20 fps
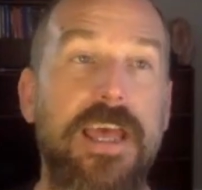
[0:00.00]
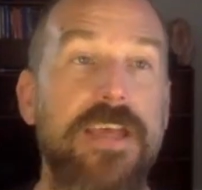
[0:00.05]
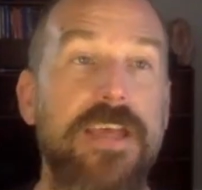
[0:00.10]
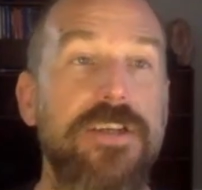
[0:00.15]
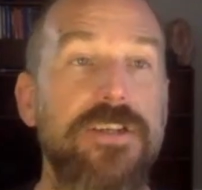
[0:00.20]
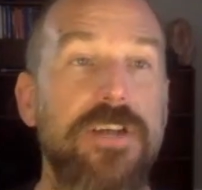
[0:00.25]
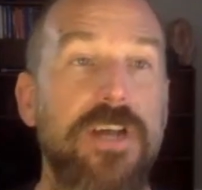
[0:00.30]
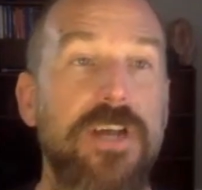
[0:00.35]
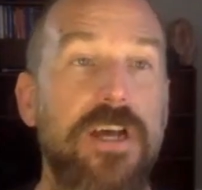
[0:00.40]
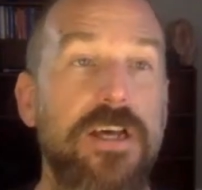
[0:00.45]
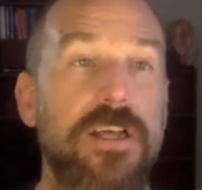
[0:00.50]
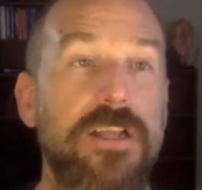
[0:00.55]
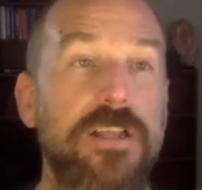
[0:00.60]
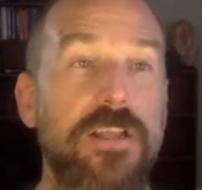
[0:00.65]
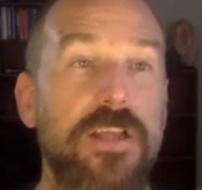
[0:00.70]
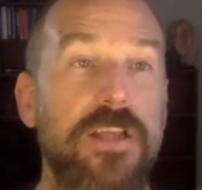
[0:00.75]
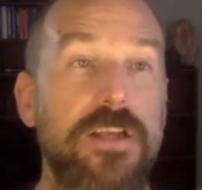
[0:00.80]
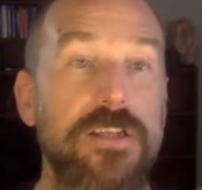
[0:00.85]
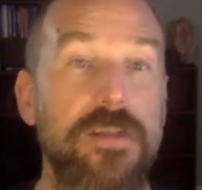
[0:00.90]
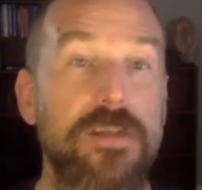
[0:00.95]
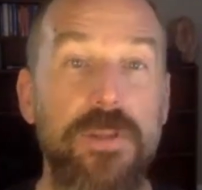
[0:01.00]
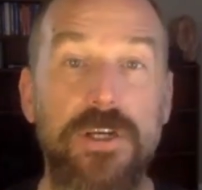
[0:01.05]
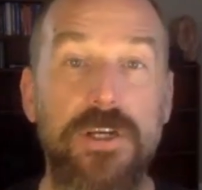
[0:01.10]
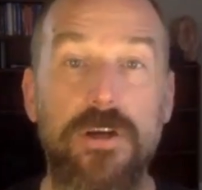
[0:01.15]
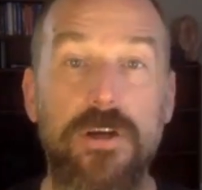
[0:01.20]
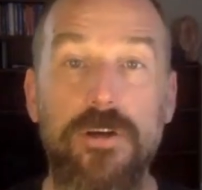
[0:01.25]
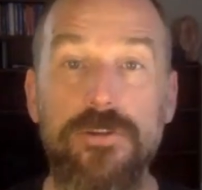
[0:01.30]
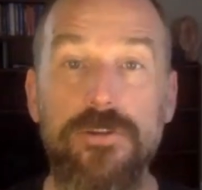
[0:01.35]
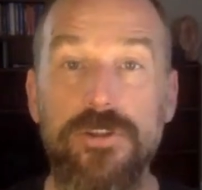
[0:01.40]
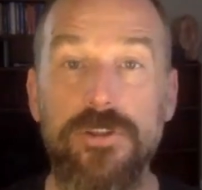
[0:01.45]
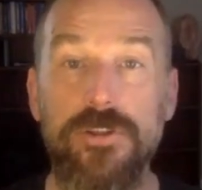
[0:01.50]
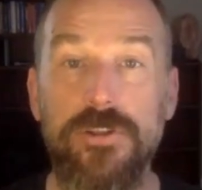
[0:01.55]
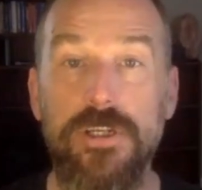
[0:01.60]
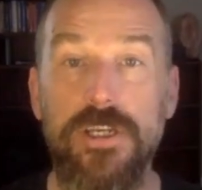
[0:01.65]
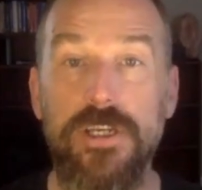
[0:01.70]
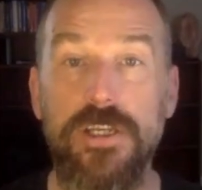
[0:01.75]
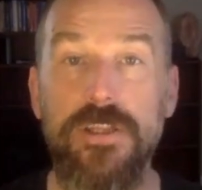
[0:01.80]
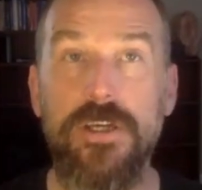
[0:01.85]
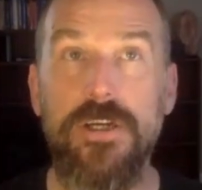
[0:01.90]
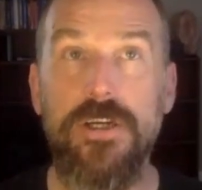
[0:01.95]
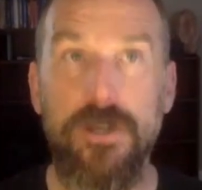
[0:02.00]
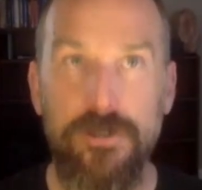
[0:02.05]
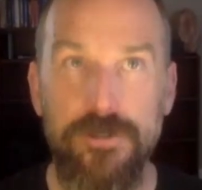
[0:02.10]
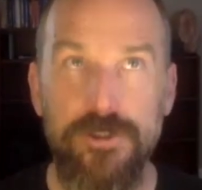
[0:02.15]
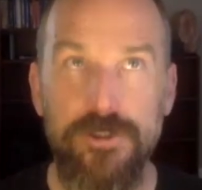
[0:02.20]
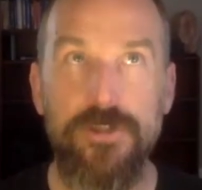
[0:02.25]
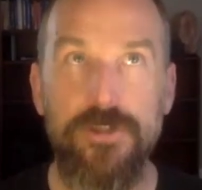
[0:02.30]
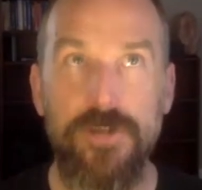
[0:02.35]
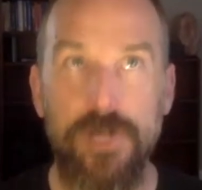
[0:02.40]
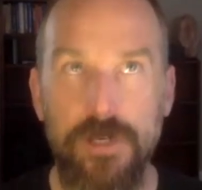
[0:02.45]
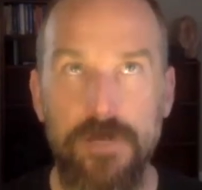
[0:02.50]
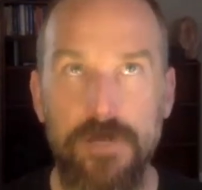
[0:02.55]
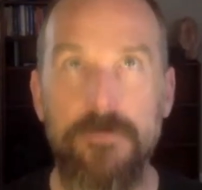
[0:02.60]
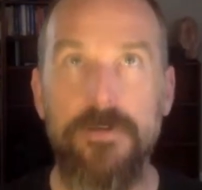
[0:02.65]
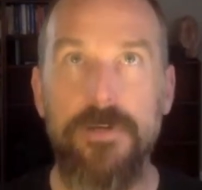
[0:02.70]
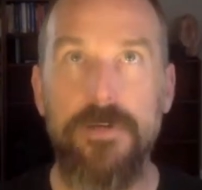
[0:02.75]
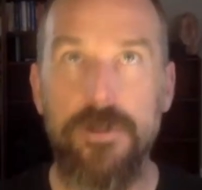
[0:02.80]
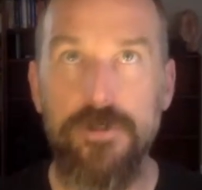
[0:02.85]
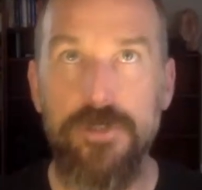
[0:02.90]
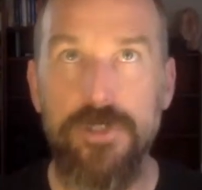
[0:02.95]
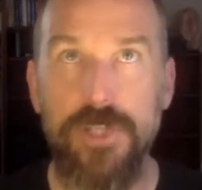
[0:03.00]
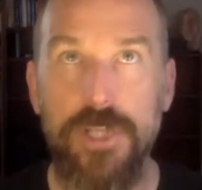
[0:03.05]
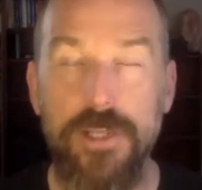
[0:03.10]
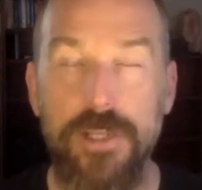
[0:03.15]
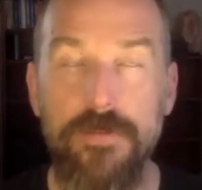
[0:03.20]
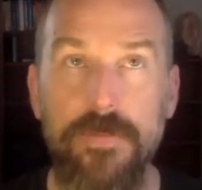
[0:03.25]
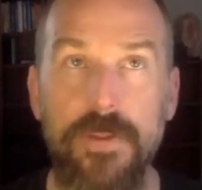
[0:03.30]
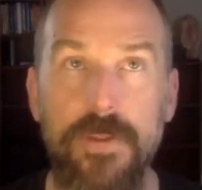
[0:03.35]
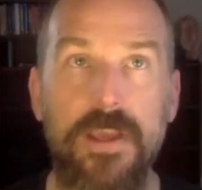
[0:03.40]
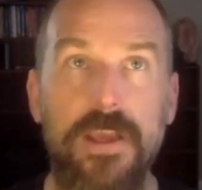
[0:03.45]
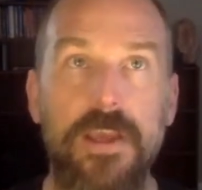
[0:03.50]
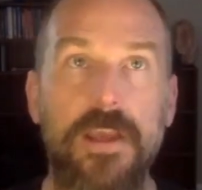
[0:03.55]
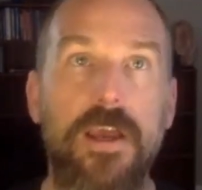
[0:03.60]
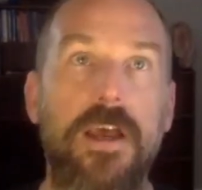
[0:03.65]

And a lot of time in the culture of coaching,